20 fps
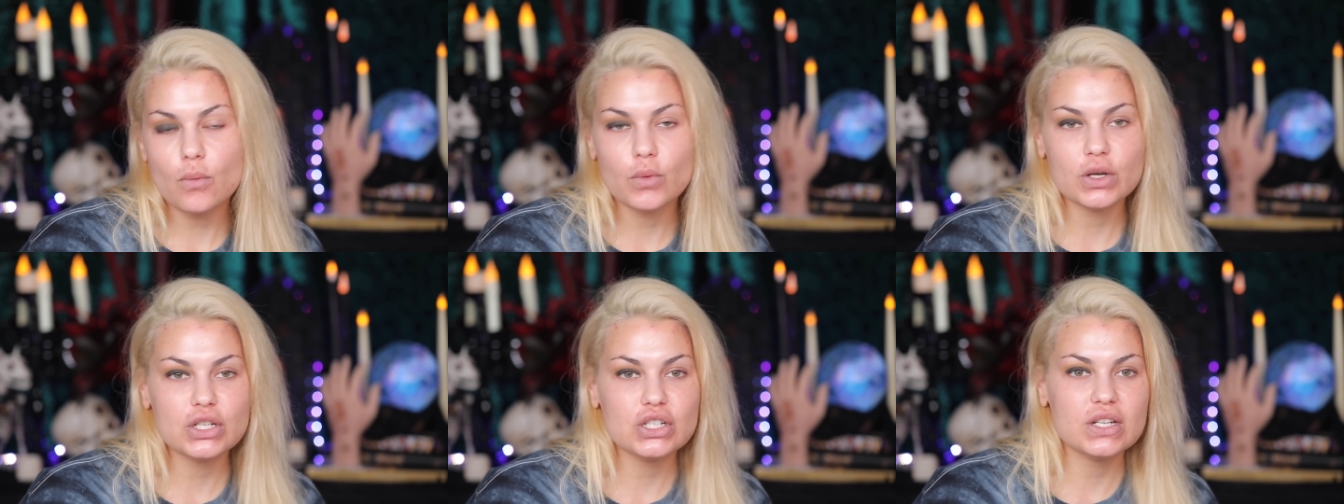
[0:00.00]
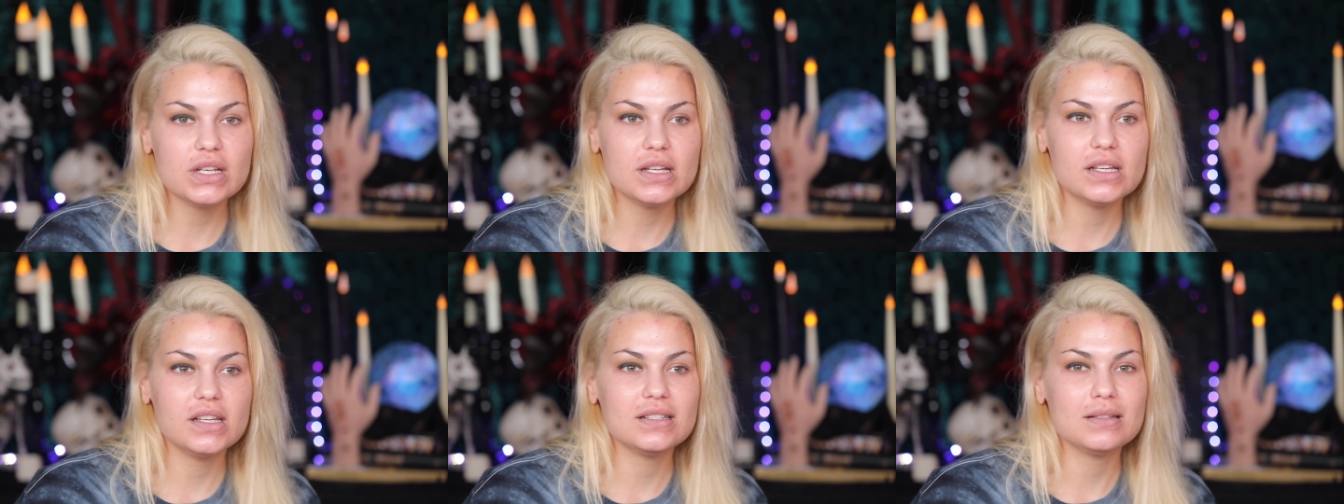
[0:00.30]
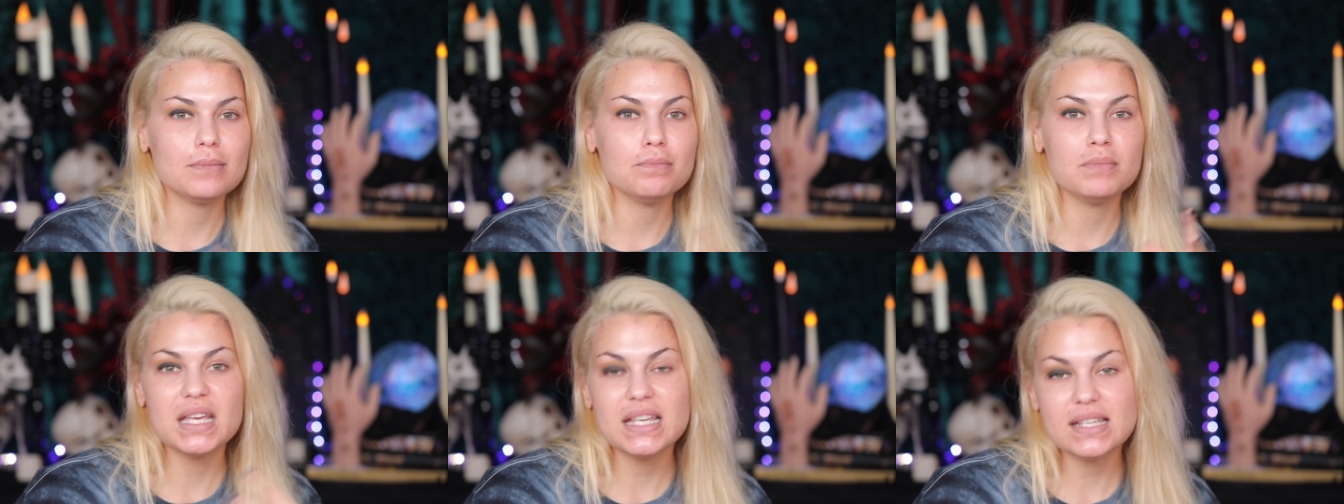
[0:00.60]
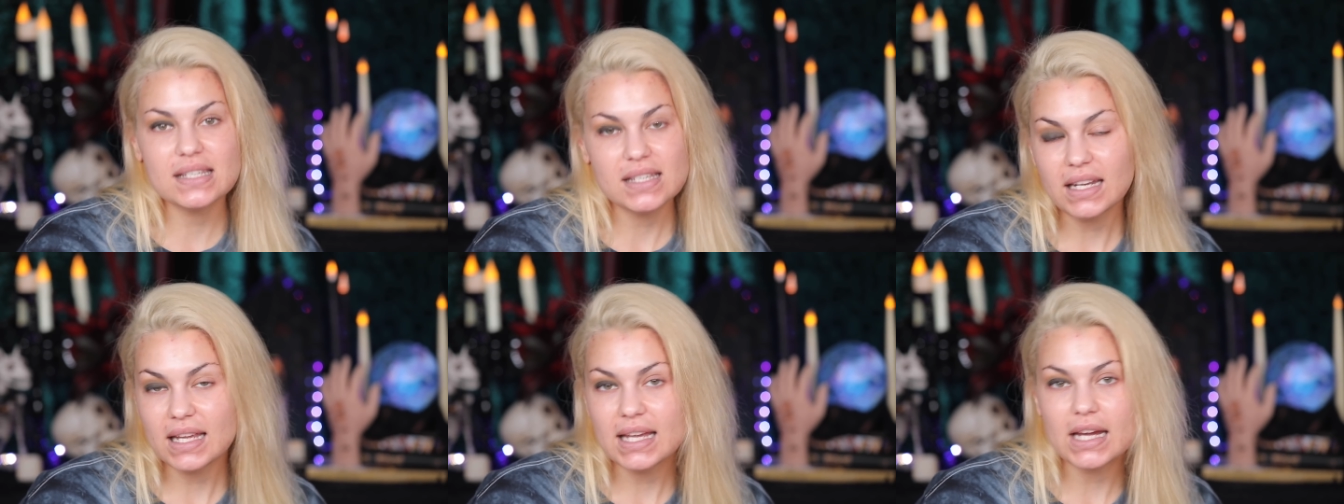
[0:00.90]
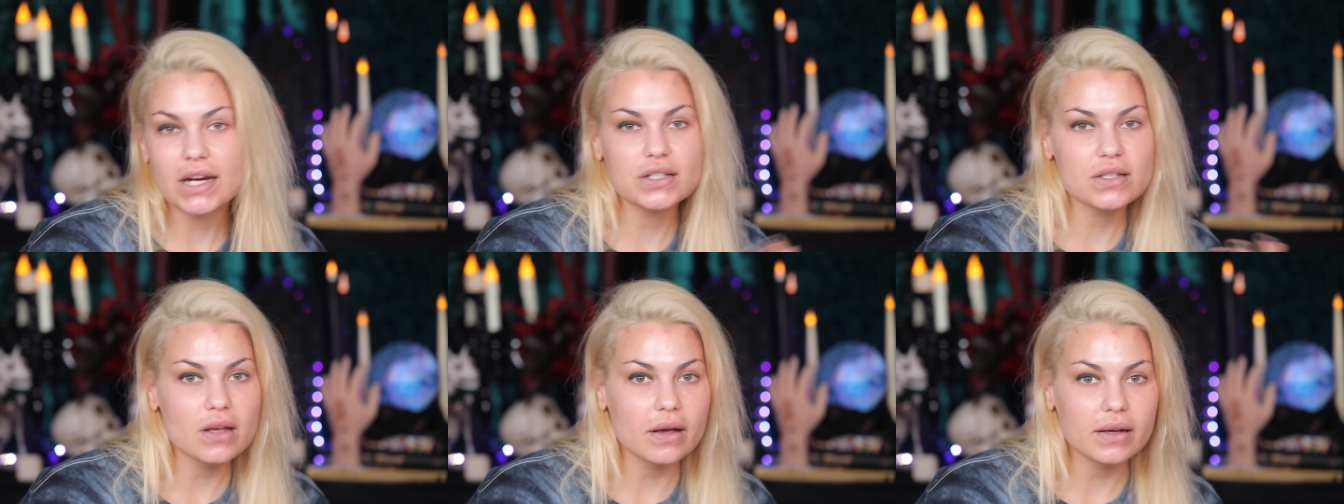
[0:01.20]
Which is me sitting
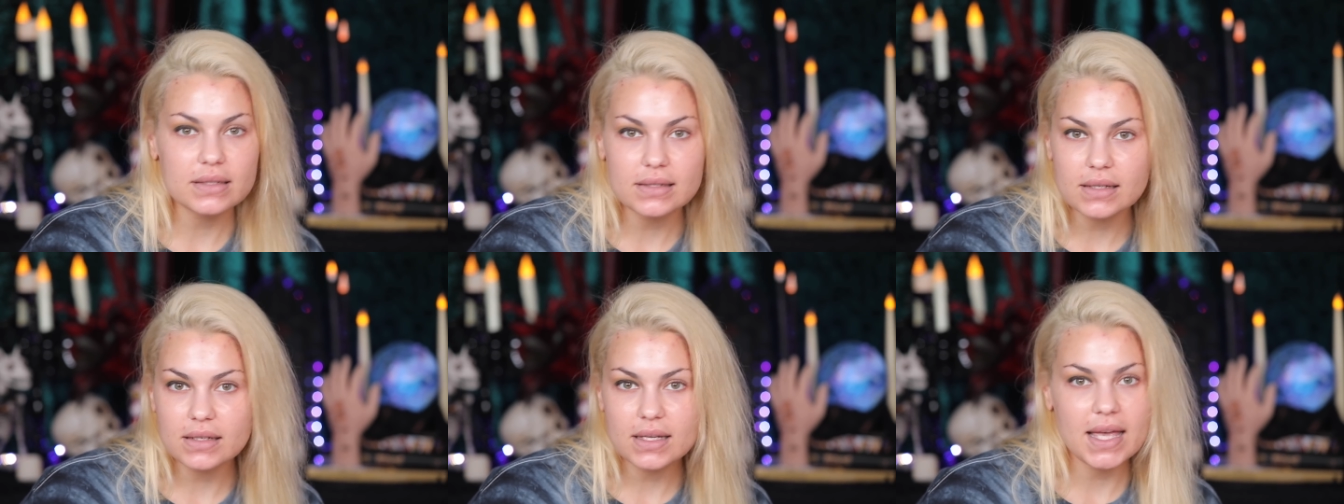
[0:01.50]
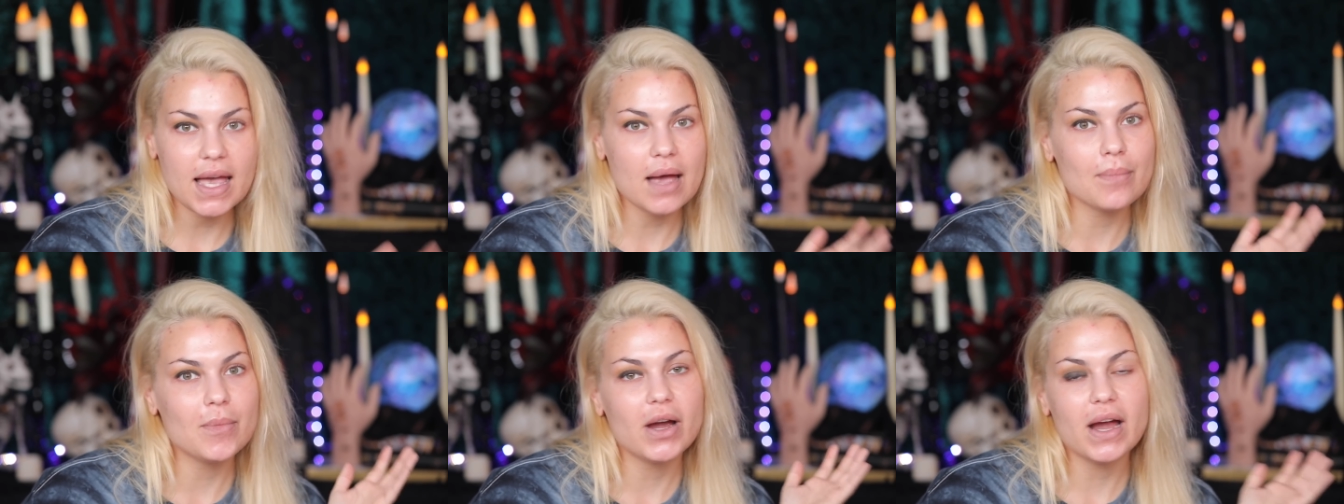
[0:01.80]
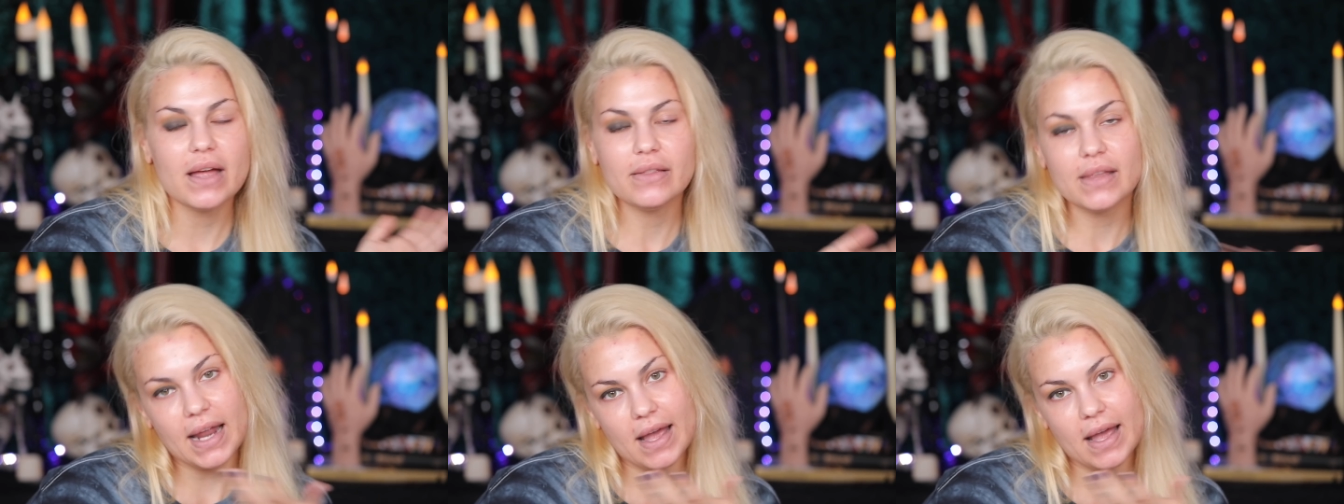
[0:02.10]
here talking to the camera and